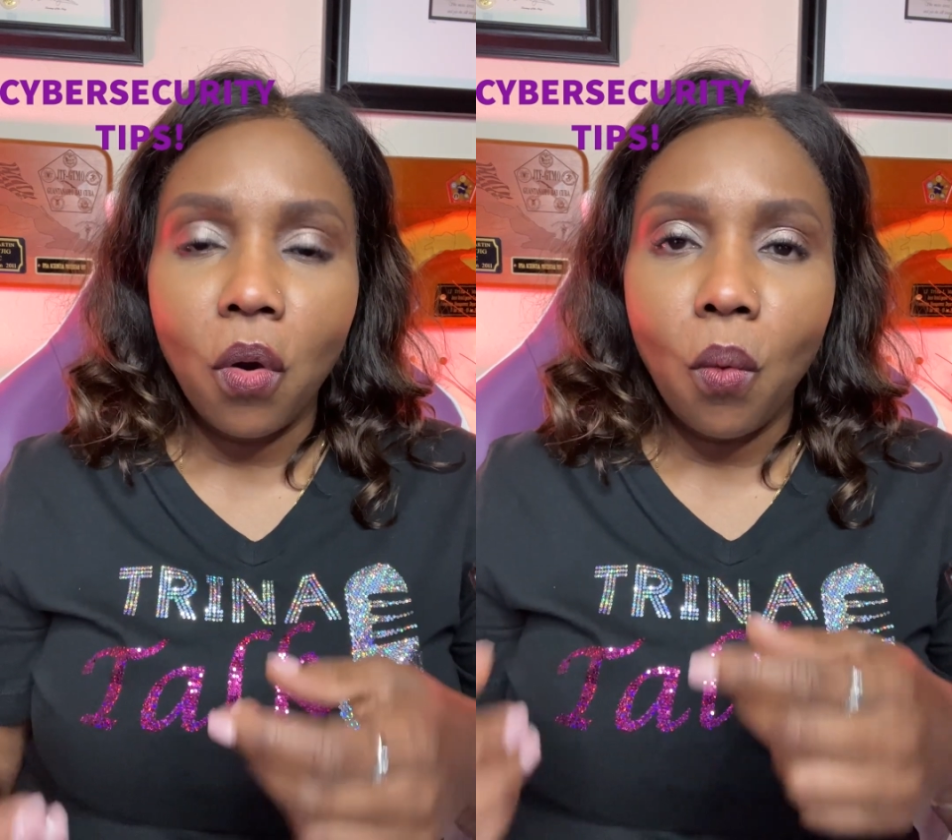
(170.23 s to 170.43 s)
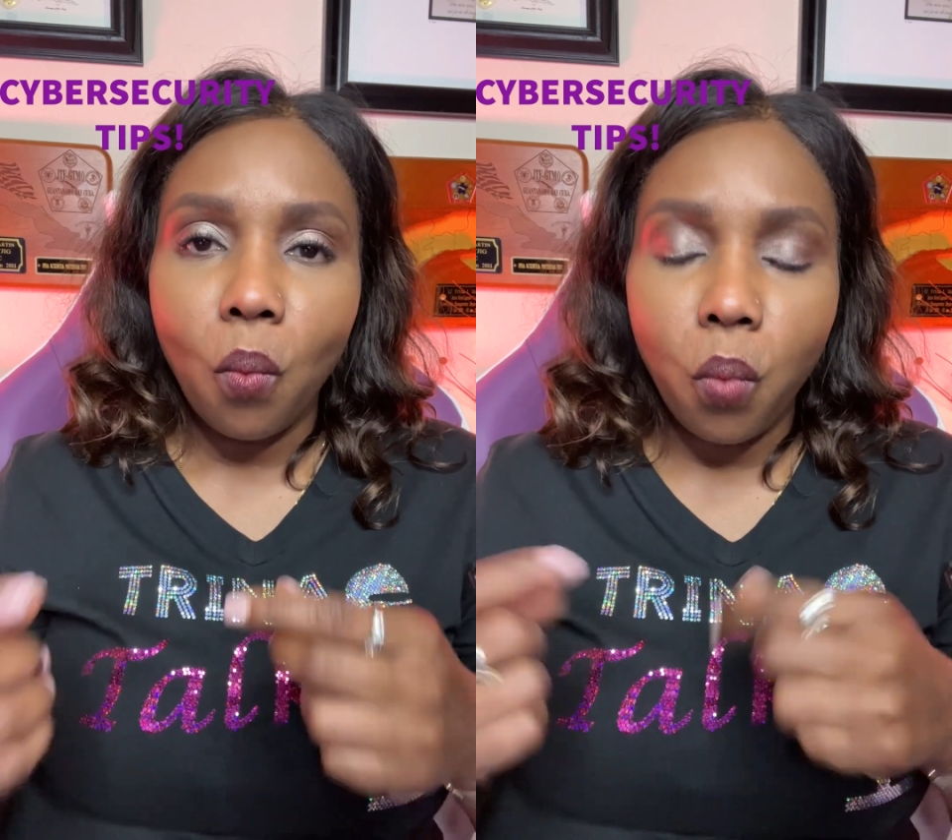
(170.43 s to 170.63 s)

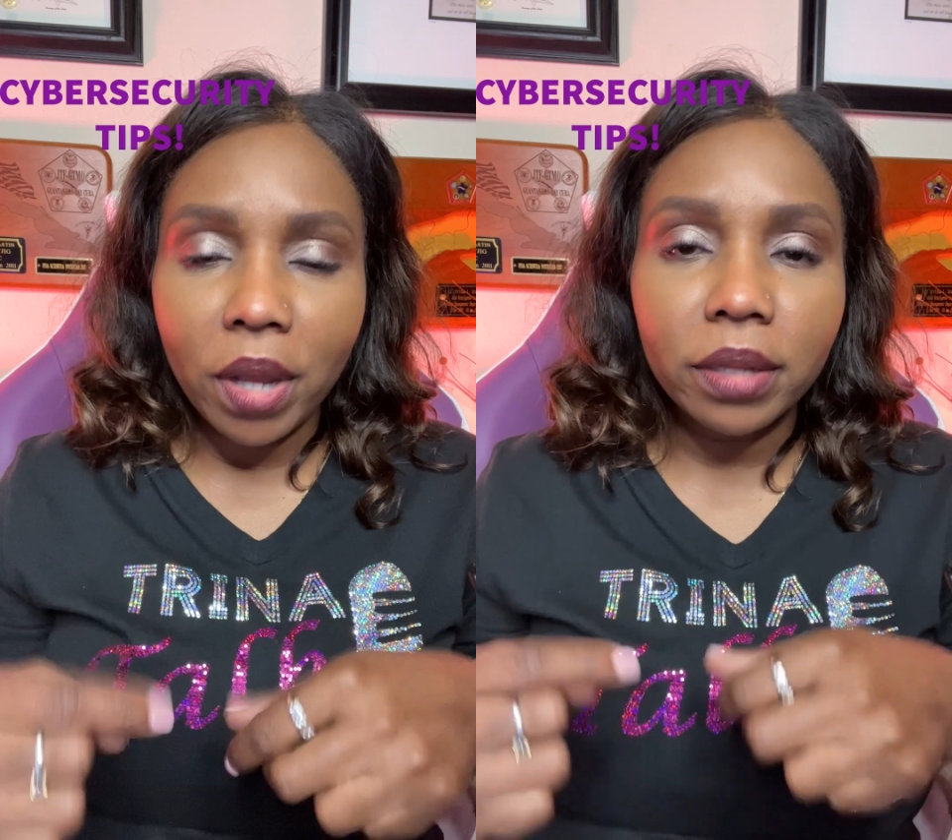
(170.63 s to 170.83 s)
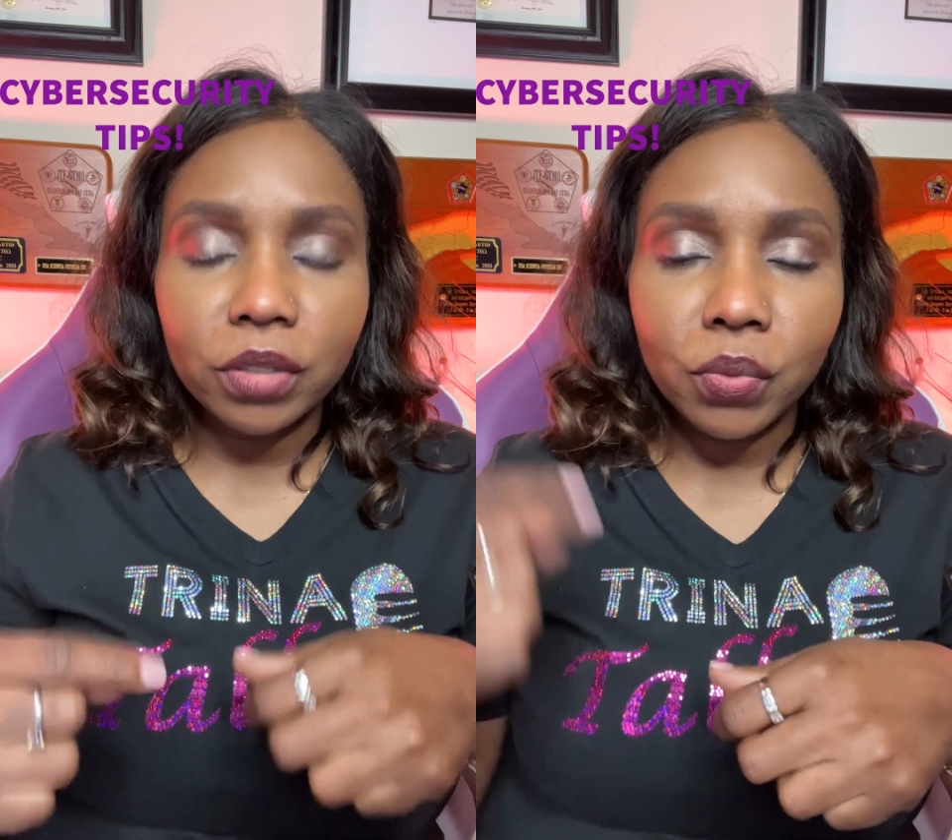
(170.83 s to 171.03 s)

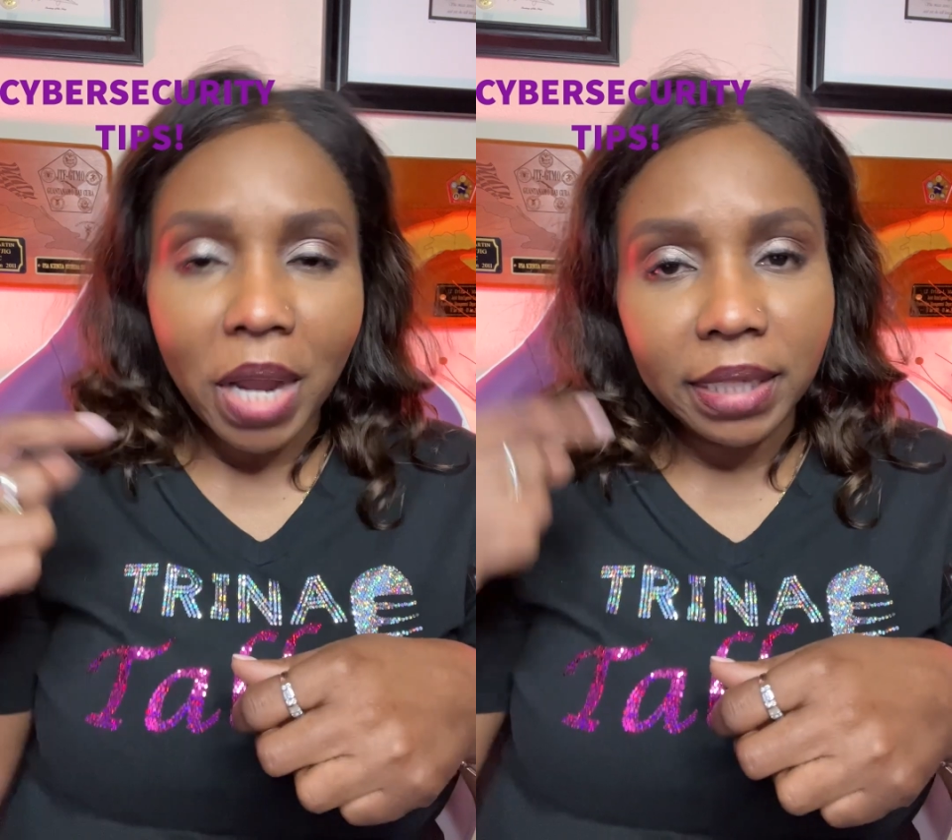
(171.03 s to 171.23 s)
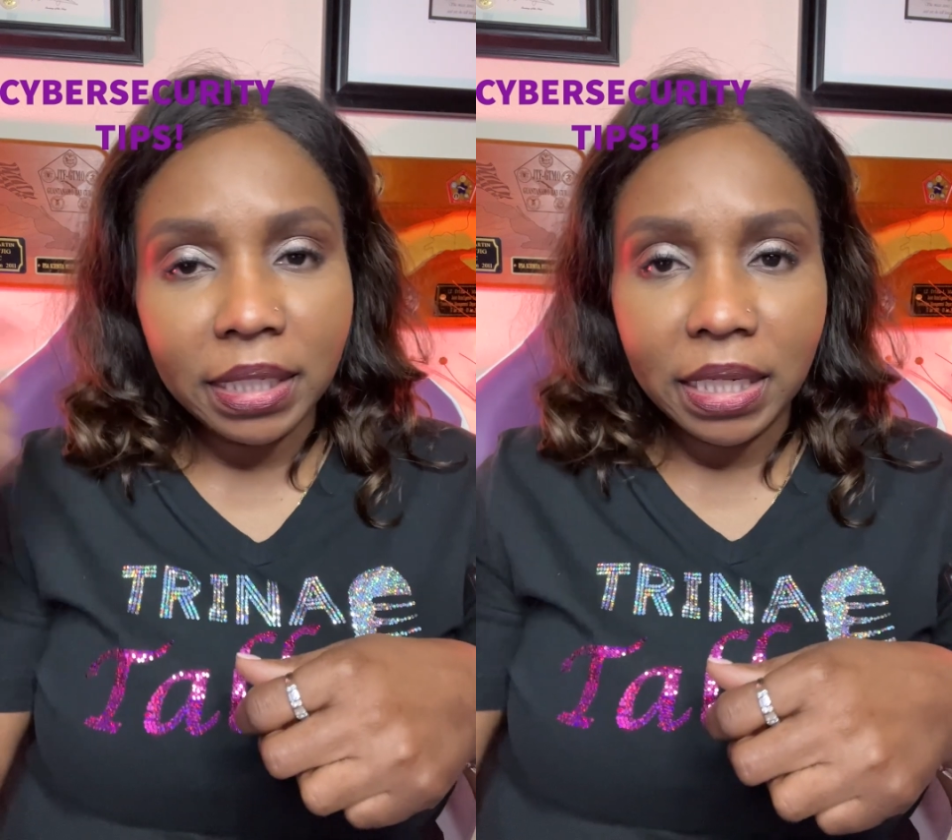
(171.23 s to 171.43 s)
what do I
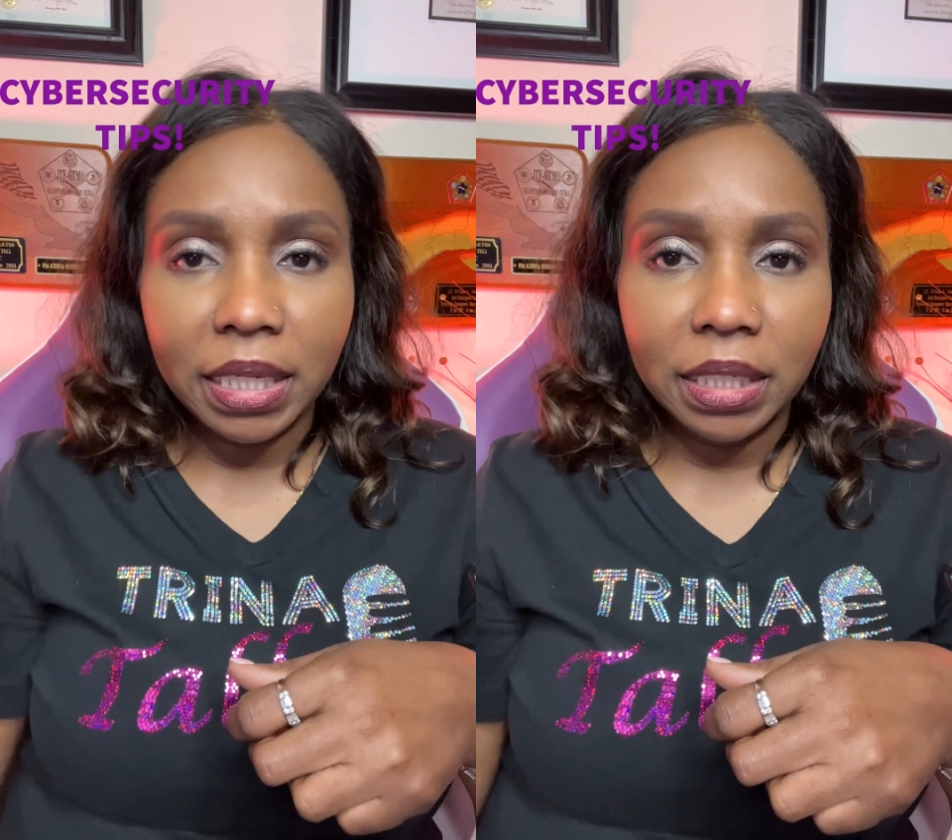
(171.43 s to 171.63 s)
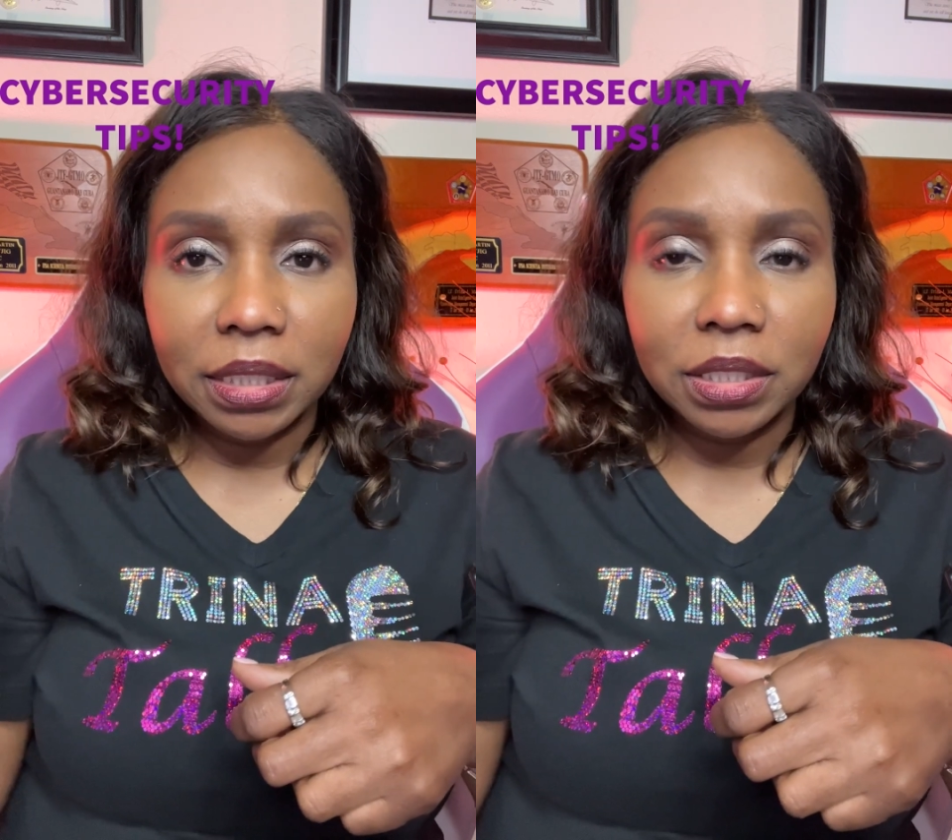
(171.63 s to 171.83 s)
need
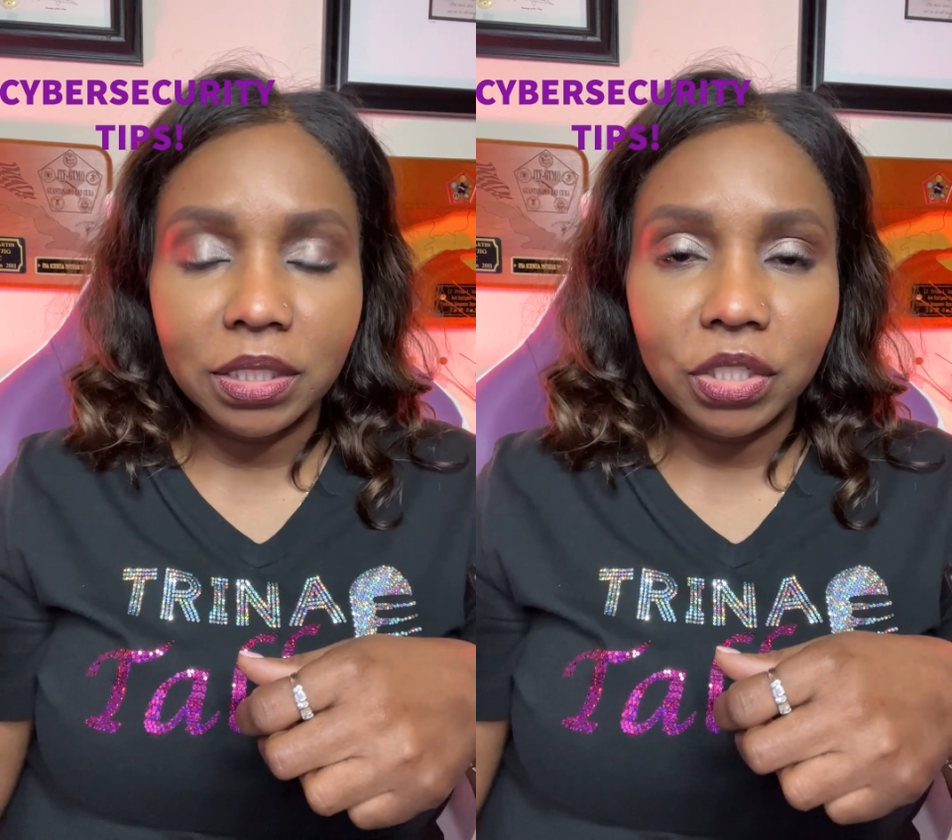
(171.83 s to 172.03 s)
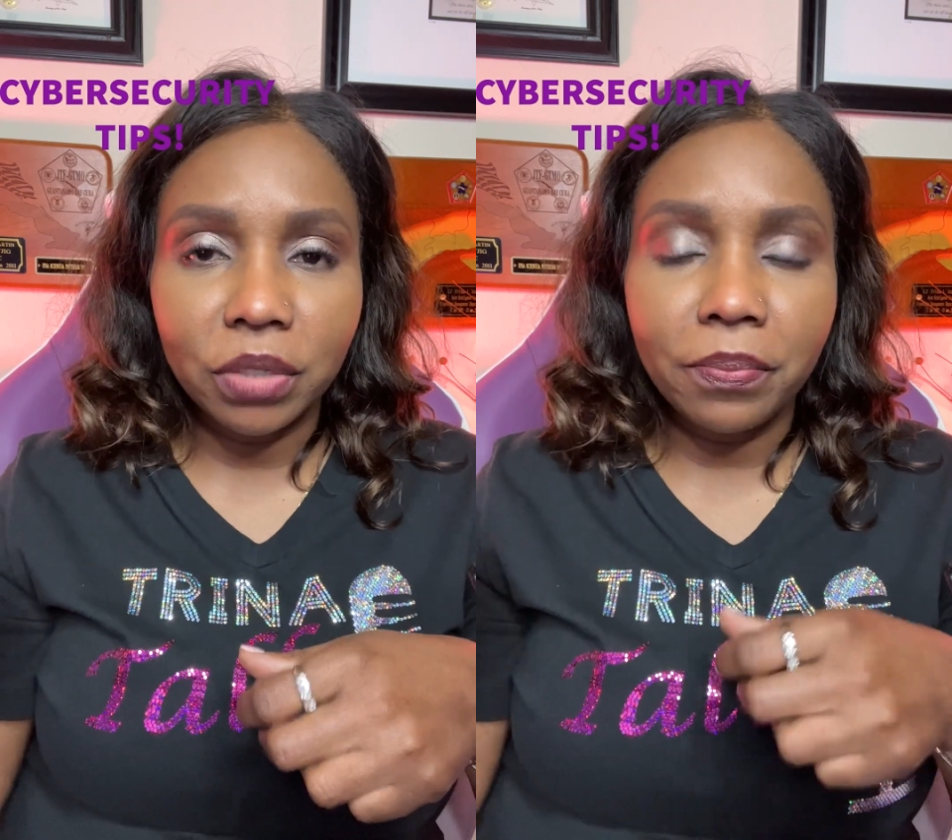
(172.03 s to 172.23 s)

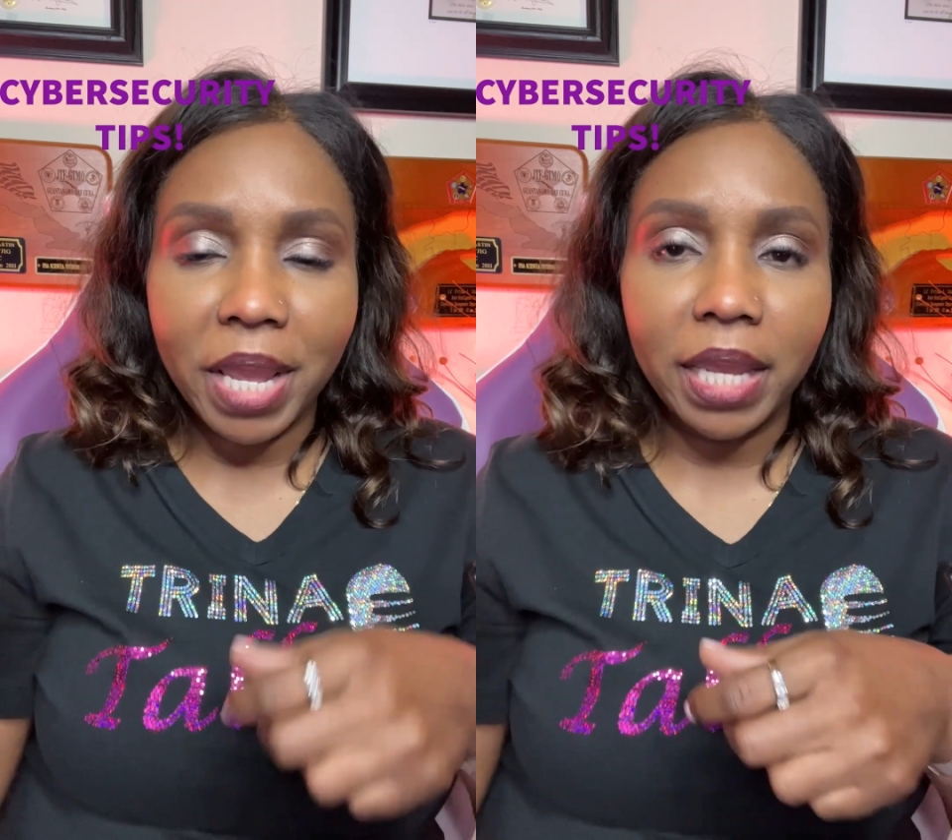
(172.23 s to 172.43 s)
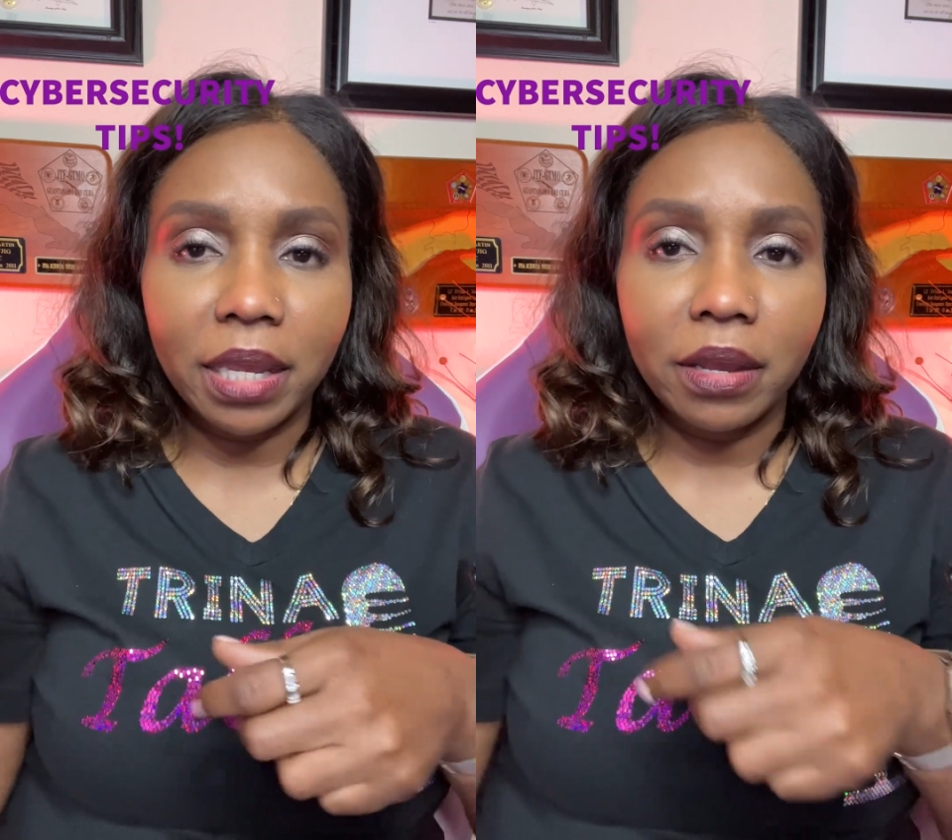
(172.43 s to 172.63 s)
to make